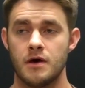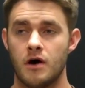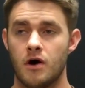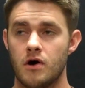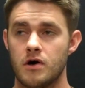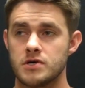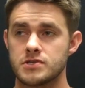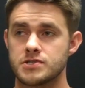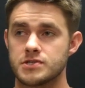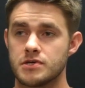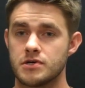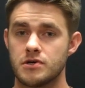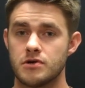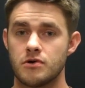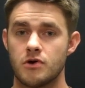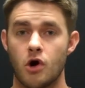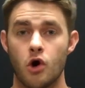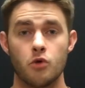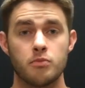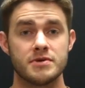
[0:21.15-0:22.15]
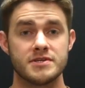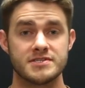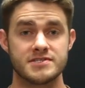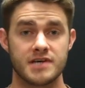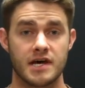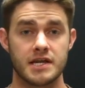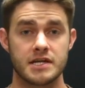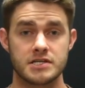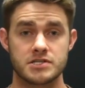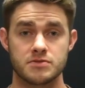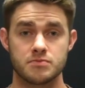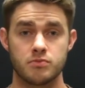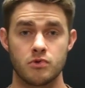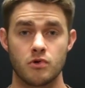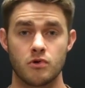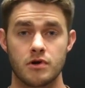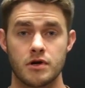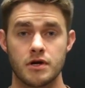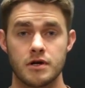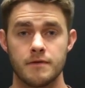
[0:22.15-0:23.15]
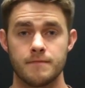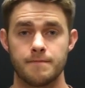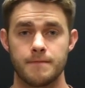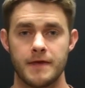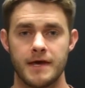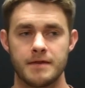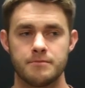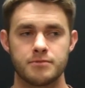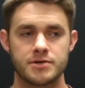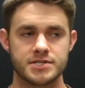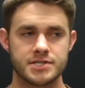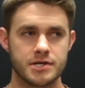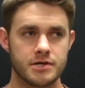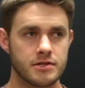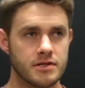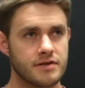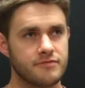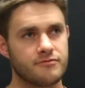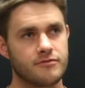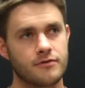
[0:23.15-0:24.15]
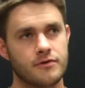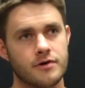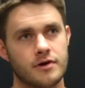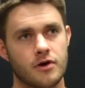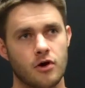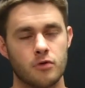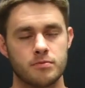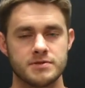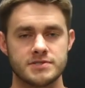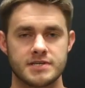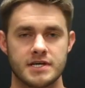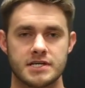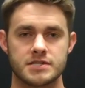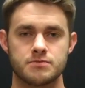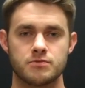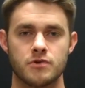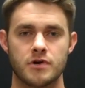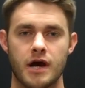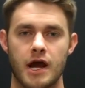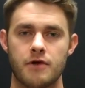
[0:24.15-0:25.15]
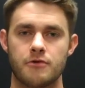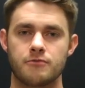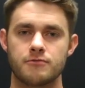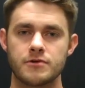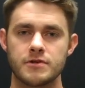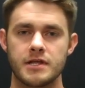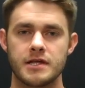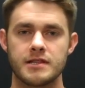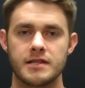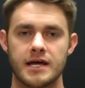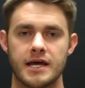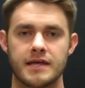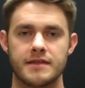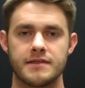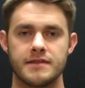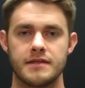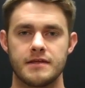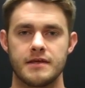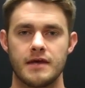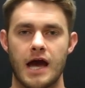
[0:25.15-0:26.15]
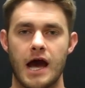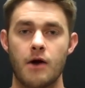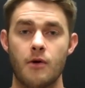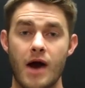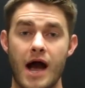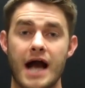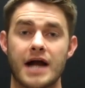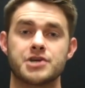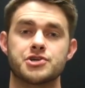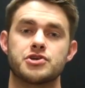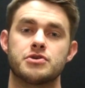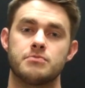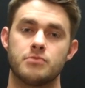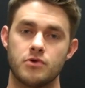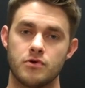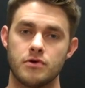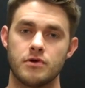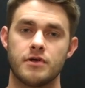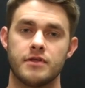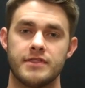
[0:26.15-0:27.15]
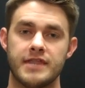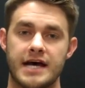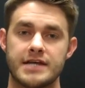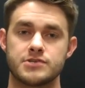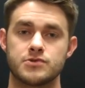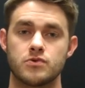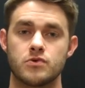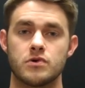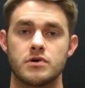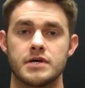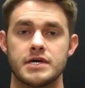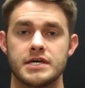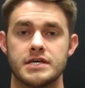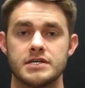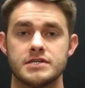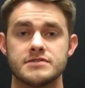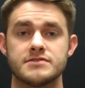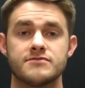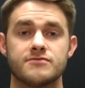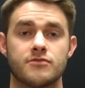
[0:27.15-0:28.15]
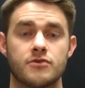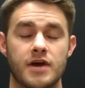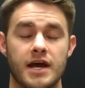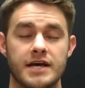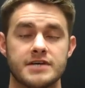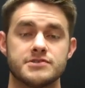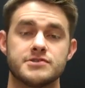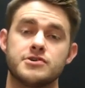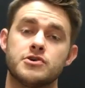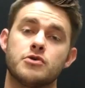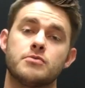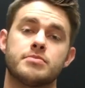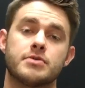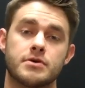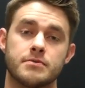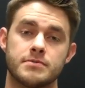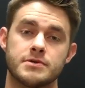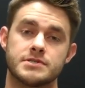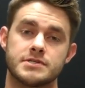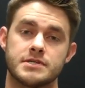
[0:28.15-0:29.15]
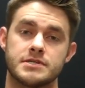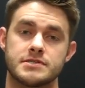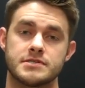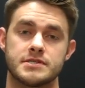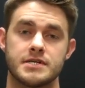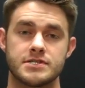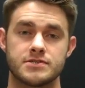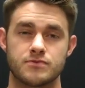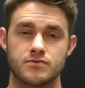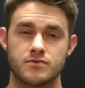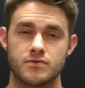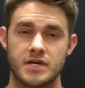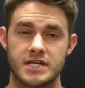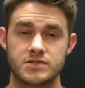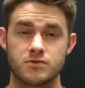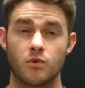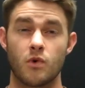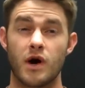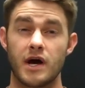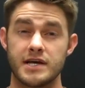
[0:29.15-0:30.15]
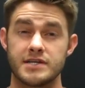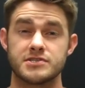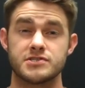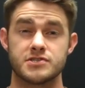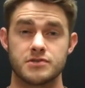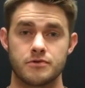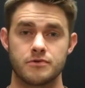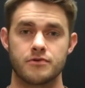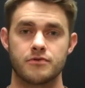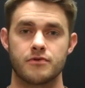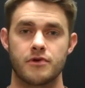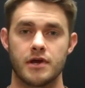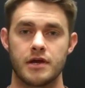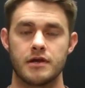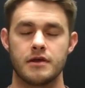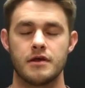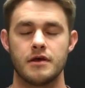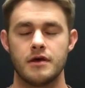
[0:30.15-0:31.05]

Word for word: Also, Open Site Explorer, and particularly for Open Site Explorer, I really like the how actionable that tool is for S E O purposes. That's, that's why it's so great.